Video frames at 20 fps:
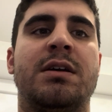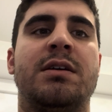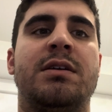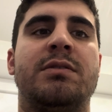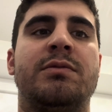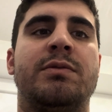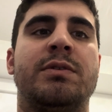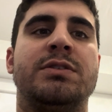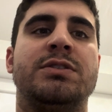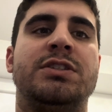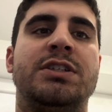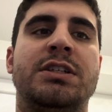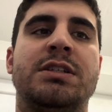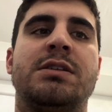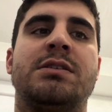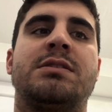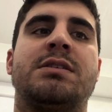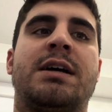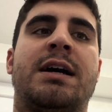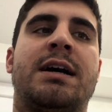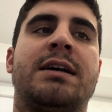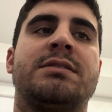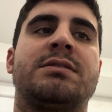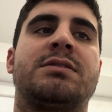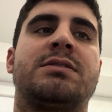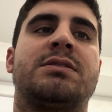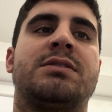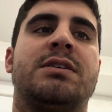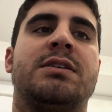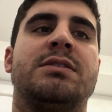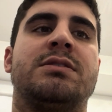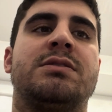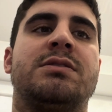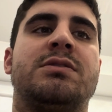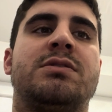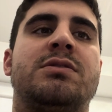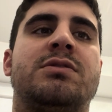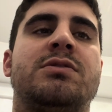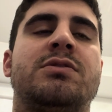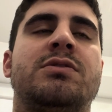when Jesus asks us,
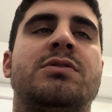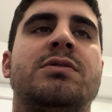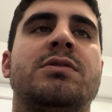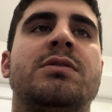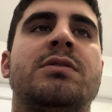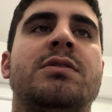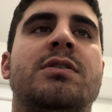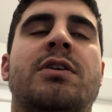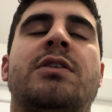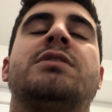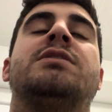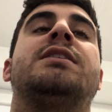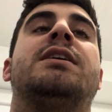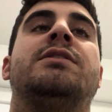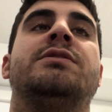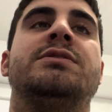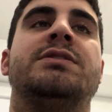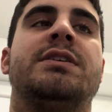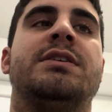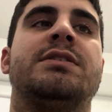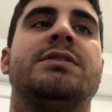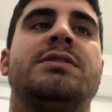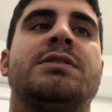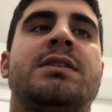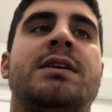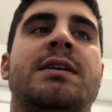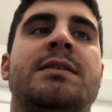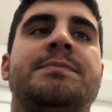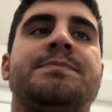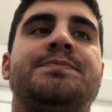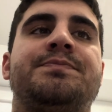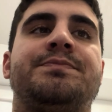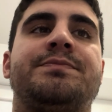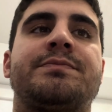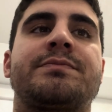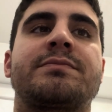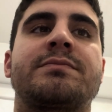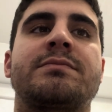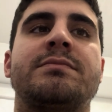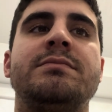or tells us, that
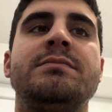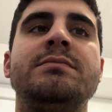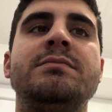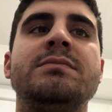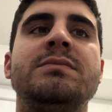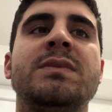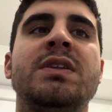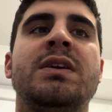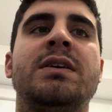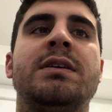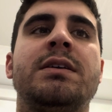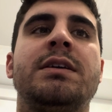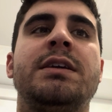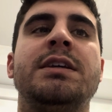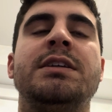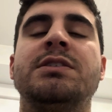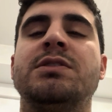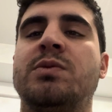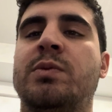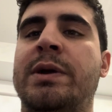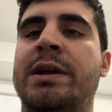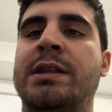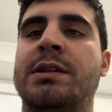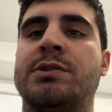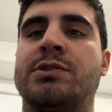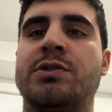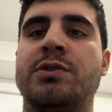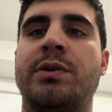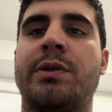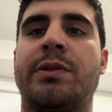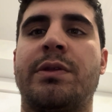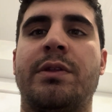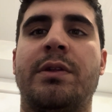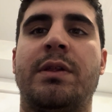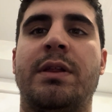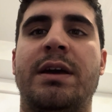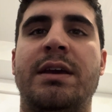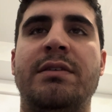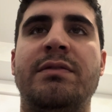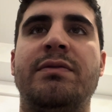he's the way, the truth, and the
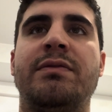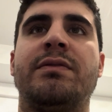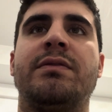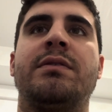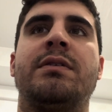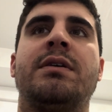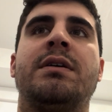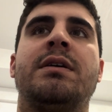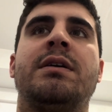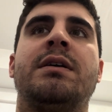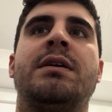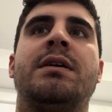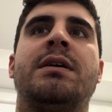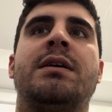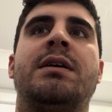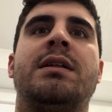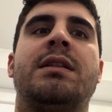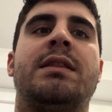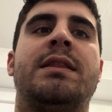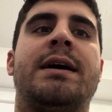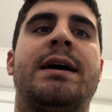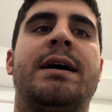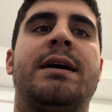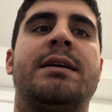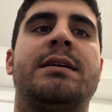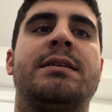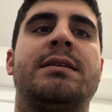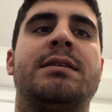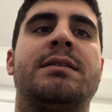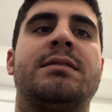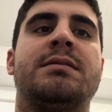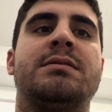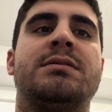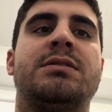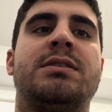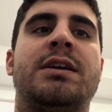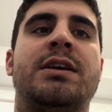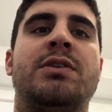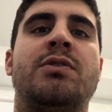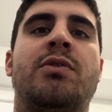life, that
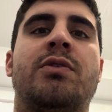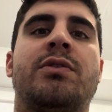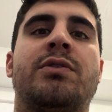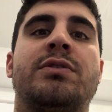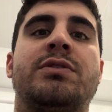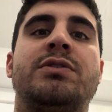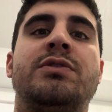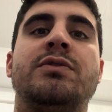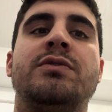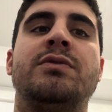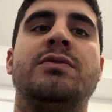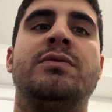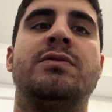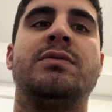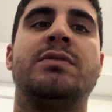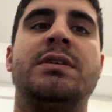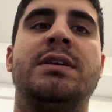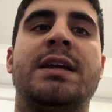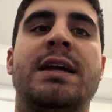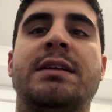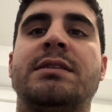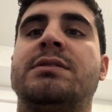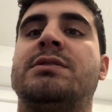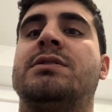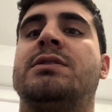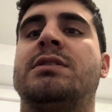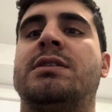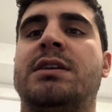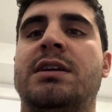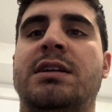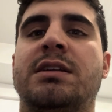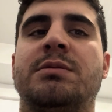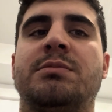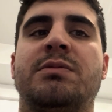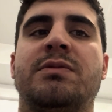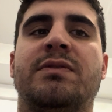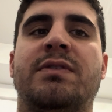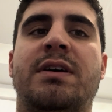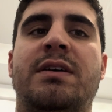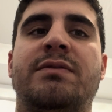in order to get into the kingdom
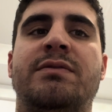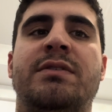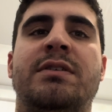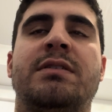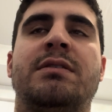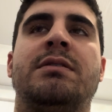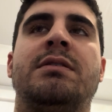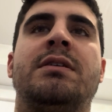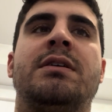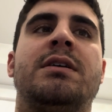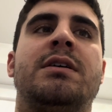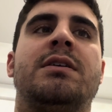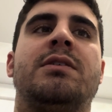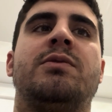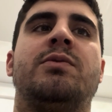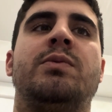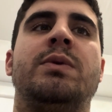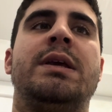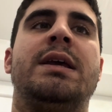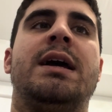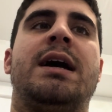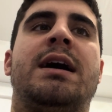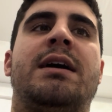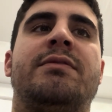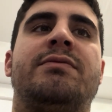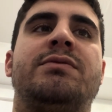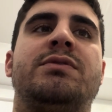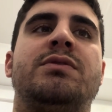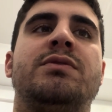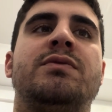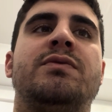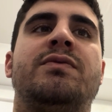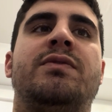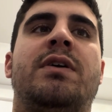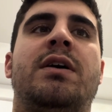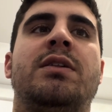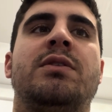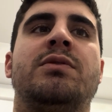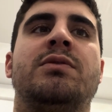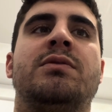of heaven, we have to
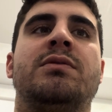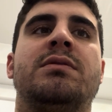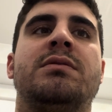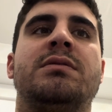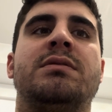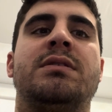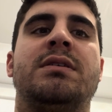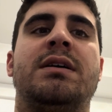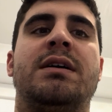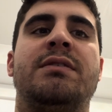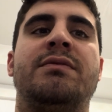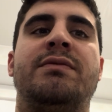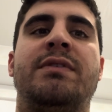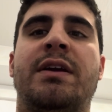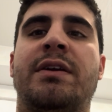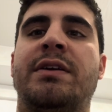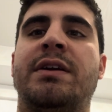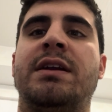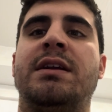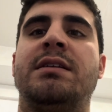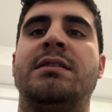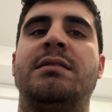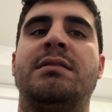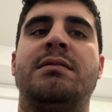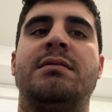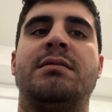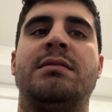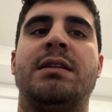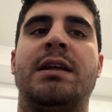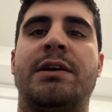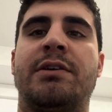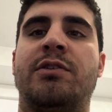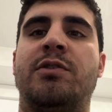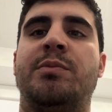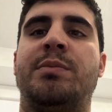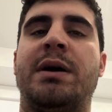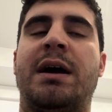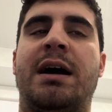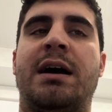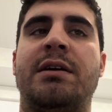follow a very narrow
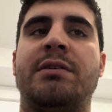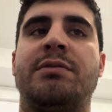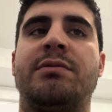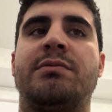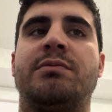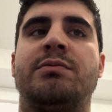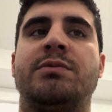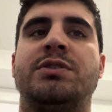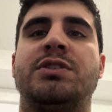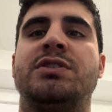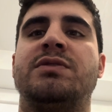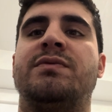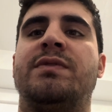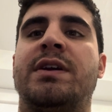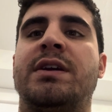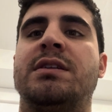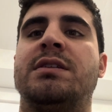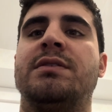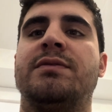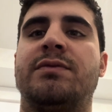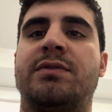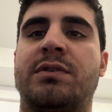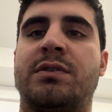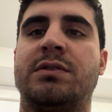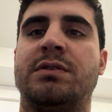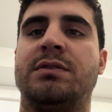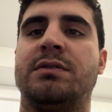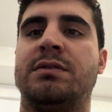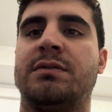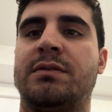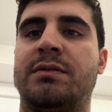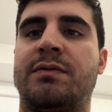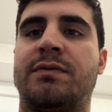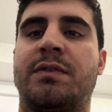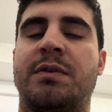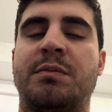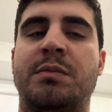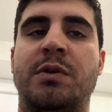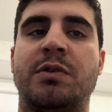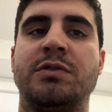path, which is very difficult
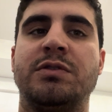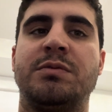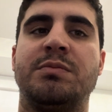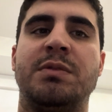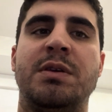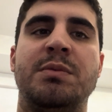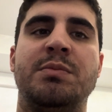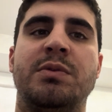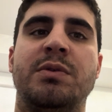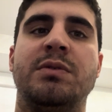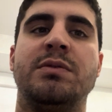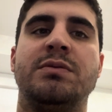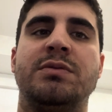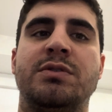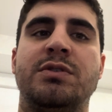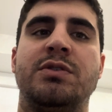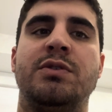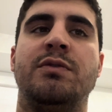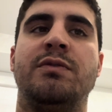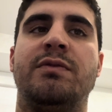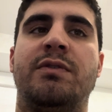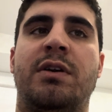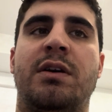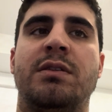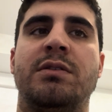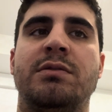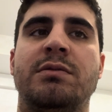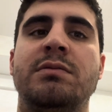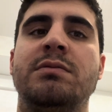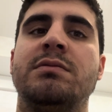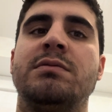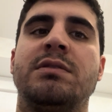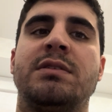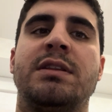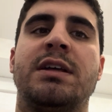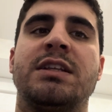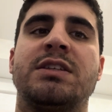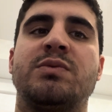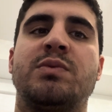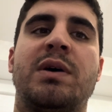for most people to follow, and
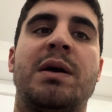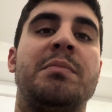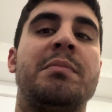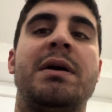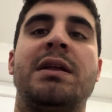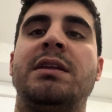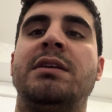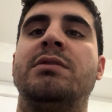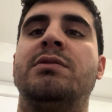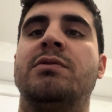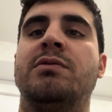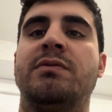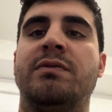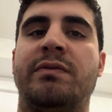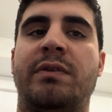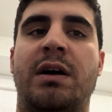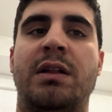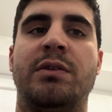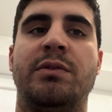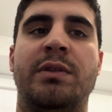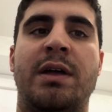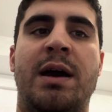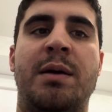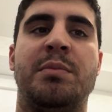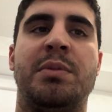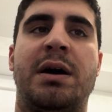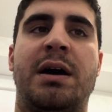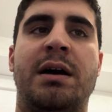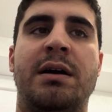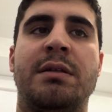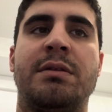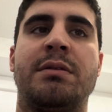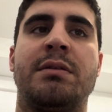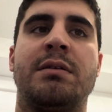that's why many don't follow that path.